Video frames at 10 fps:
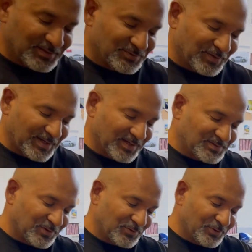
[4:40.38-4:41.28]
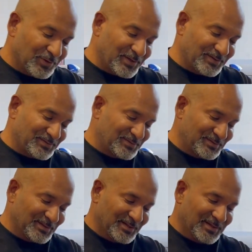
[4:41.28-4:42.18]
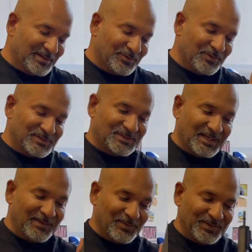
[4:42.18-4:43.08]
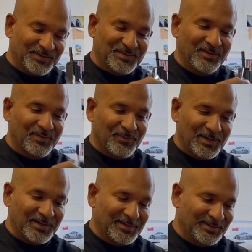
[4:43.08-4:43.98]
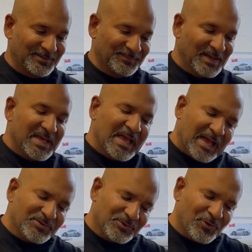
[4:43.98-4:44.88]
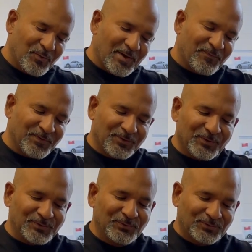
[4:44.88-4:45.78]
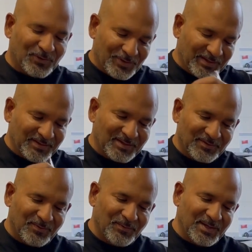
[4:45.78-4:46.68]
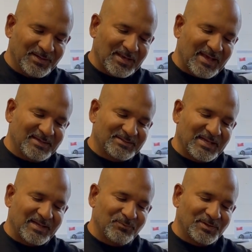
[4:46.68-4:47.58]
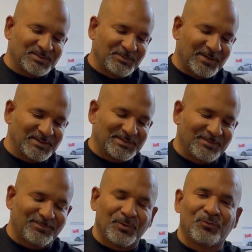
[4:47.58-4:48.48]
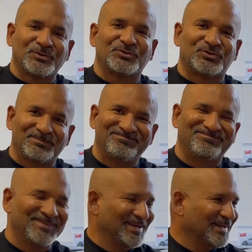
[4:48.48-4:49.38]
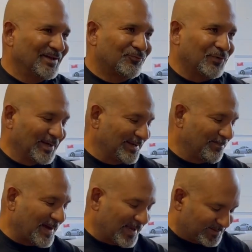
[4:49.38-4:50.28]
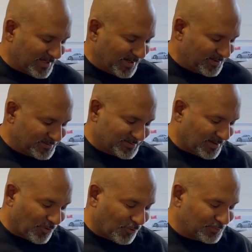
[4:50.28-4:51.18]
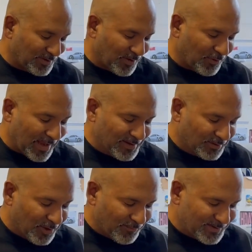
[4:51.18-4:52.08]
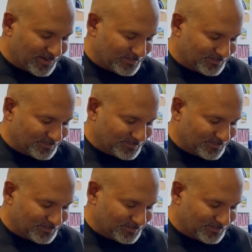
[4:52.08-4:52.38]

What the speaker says: is gonna get some goodies. Don't sleep on this giveaway. And you know what? For those who thought that the giveaway last time was very simple, it was really my taste. I love it.